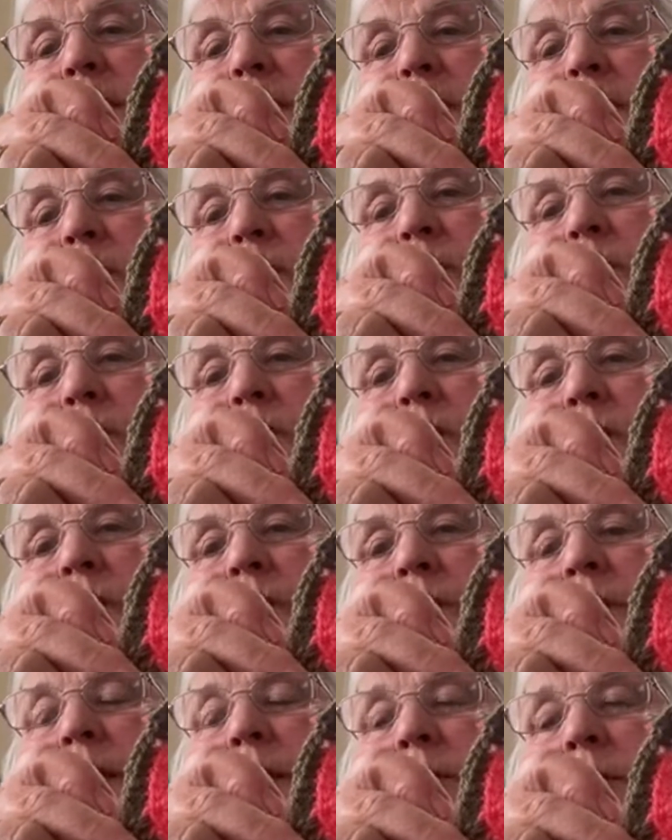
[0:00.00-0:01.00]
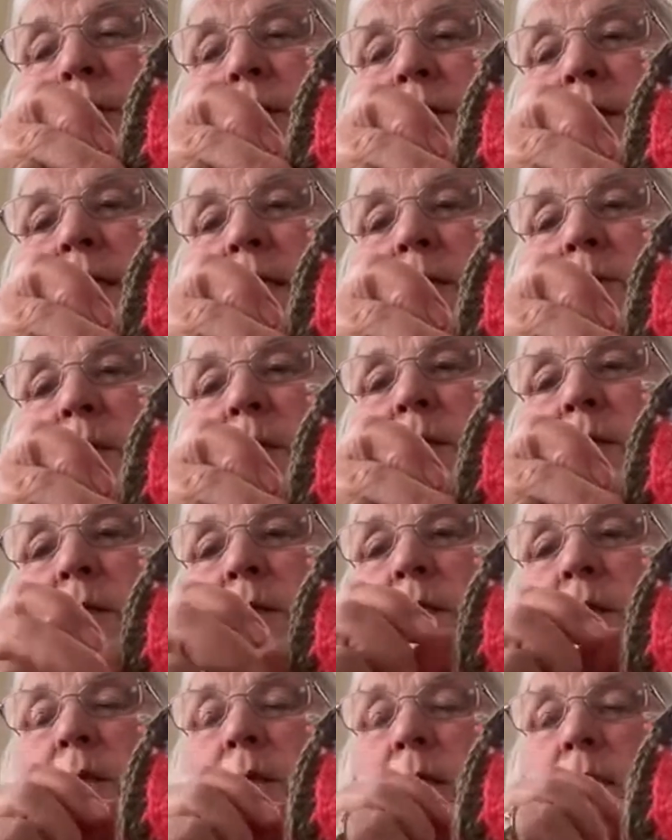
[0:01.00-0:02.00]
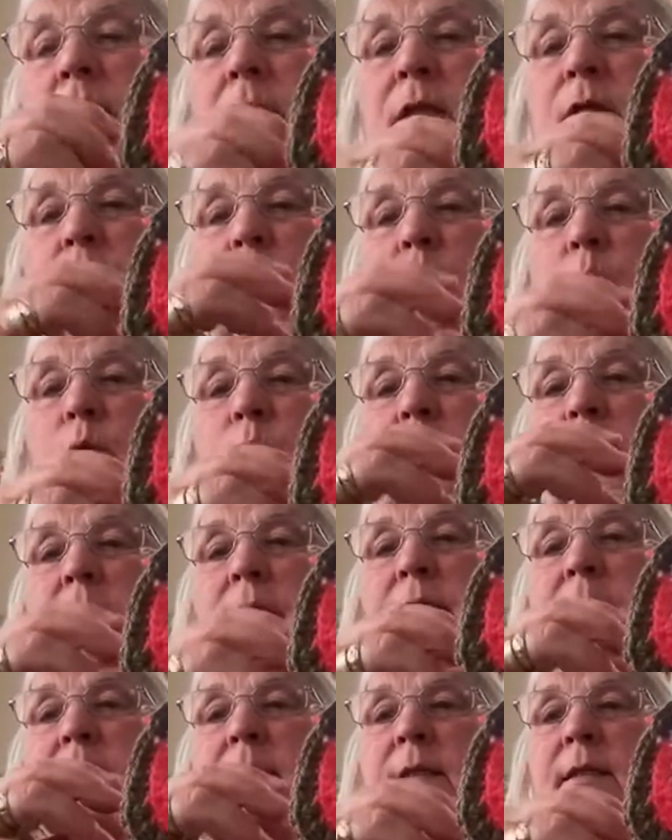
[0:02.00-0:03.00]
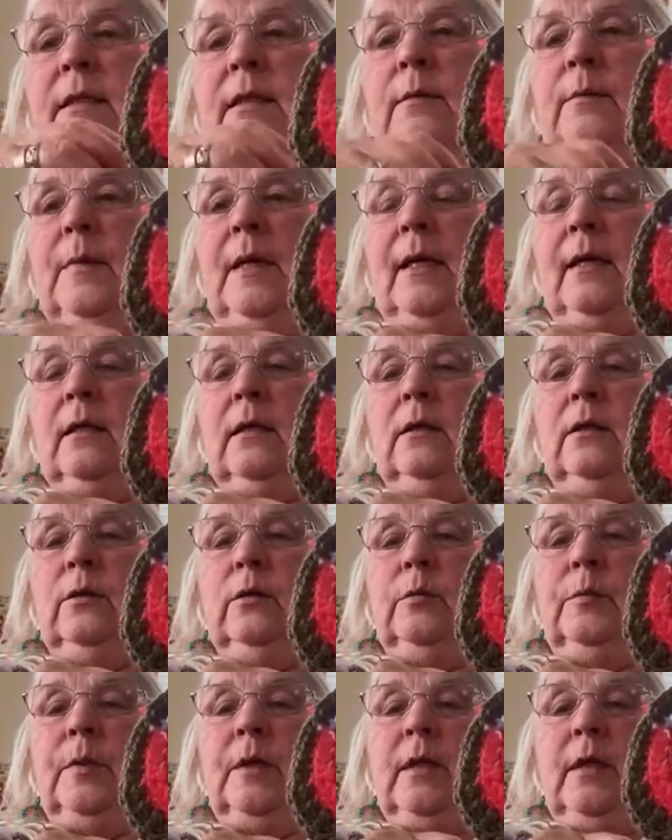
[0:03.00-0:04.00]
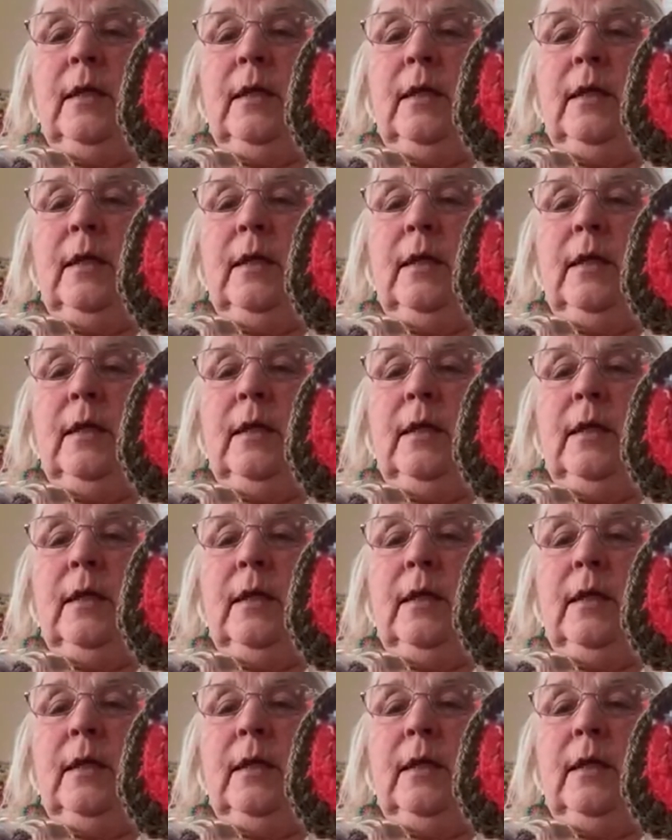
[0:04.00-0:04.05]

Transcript: a ridge going round, and that's because it's all worked into the back loop.